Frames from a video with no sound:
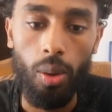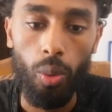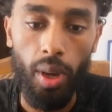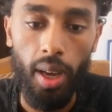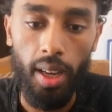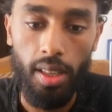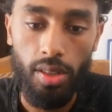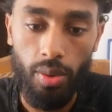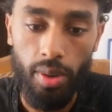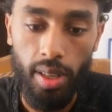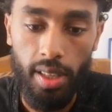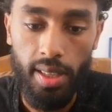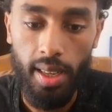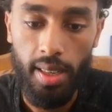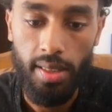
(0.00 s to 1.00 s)
we had 3
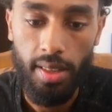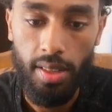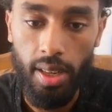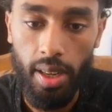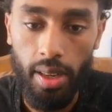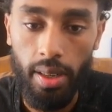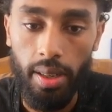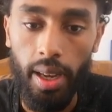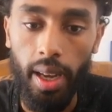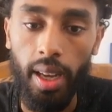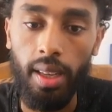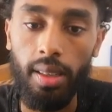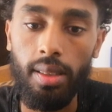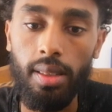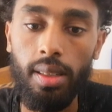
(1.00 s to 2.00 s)
instances here,
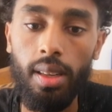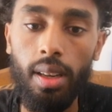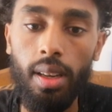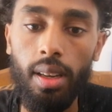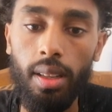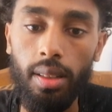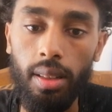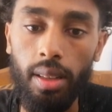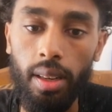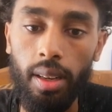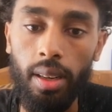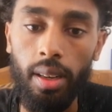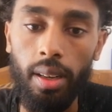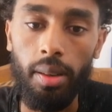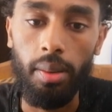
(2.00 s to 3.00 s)
and
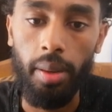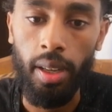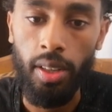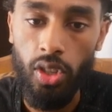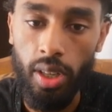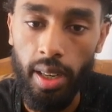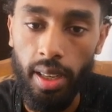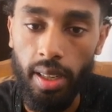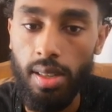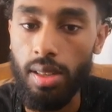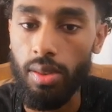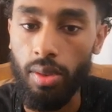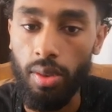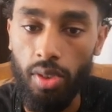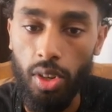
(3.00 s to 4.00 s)
the
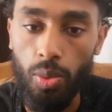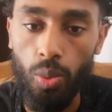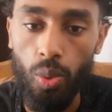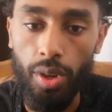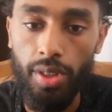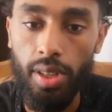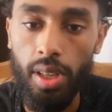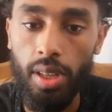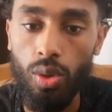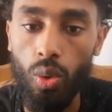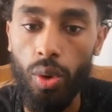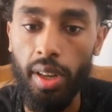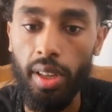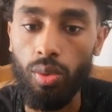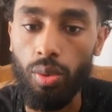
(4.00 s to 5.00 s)
Nginx reverse proxy is
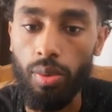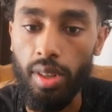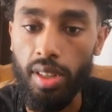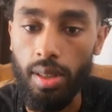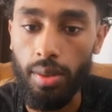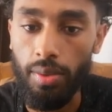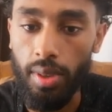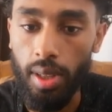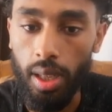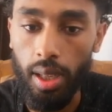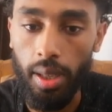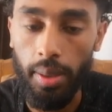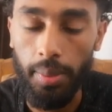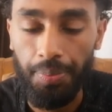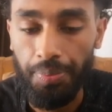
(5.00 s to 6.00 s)
going to receive
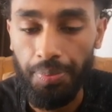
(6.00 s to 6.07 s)
the